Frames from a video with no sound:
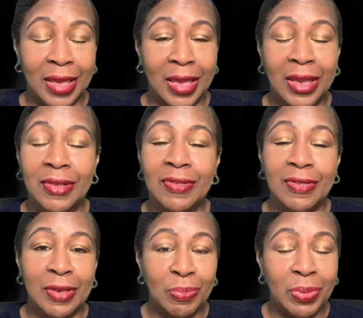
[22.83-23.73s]
It's
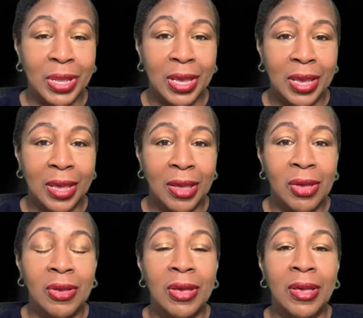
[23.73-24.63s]
simply
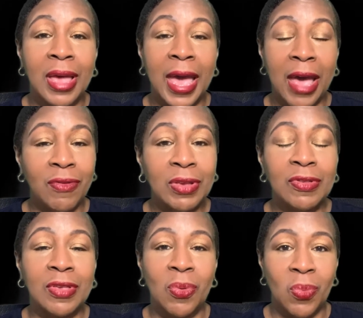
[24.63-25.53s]
having
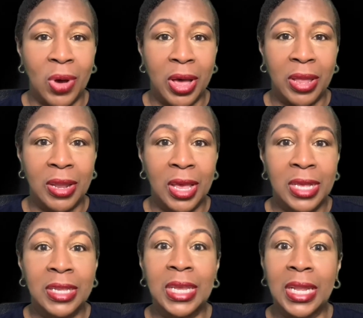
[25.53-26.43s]
someone
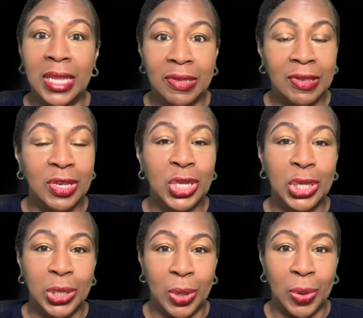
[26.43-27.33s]
to listen to
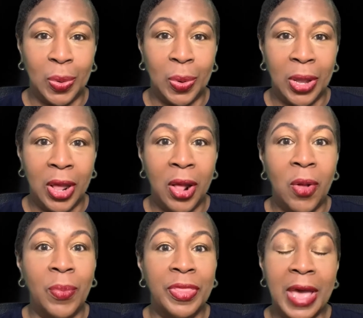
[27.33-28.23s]
you
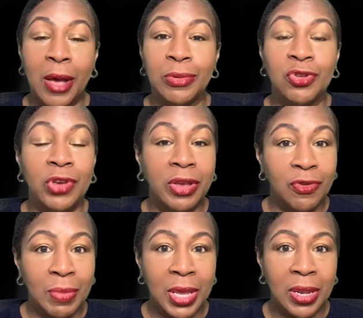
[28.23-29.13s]
without
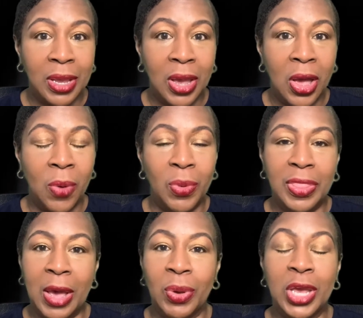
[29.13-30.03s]
judgment,
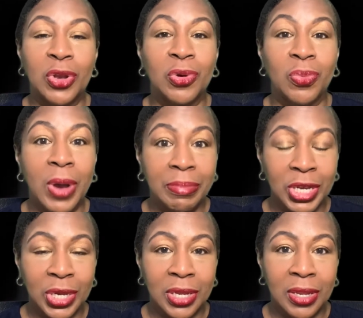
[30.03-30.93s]
without
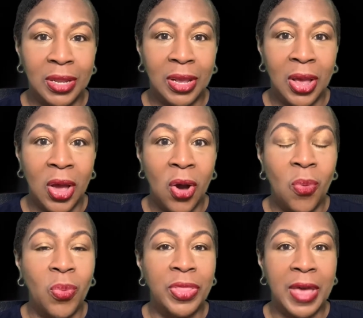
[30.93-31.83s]
interruption,
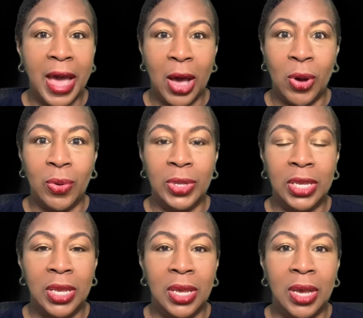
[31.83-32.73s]
without
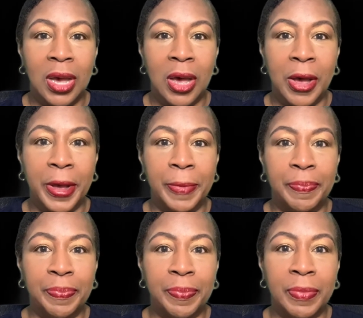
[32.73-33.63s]
um,
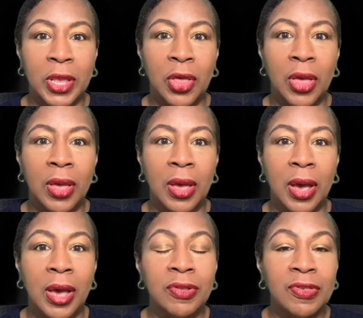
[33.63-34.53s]

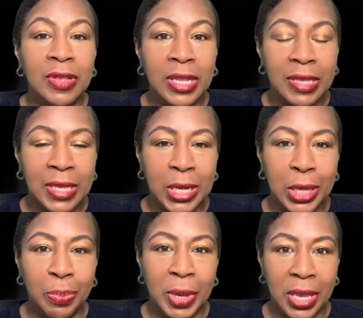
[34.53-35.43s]
unsolicited
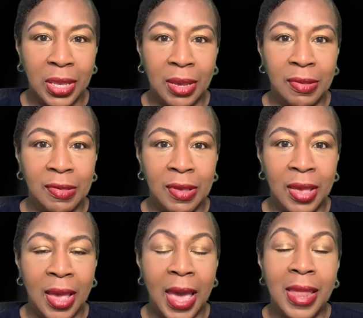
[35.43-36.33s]
opinions,
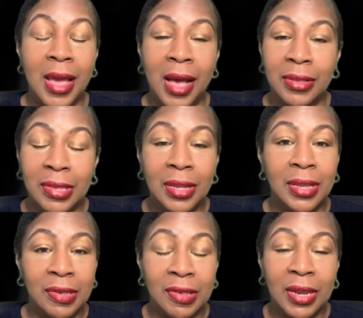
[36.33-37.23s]
and
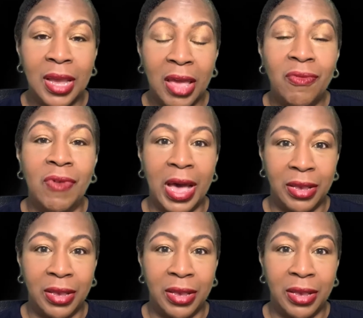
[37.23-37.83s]
unsolicited advice.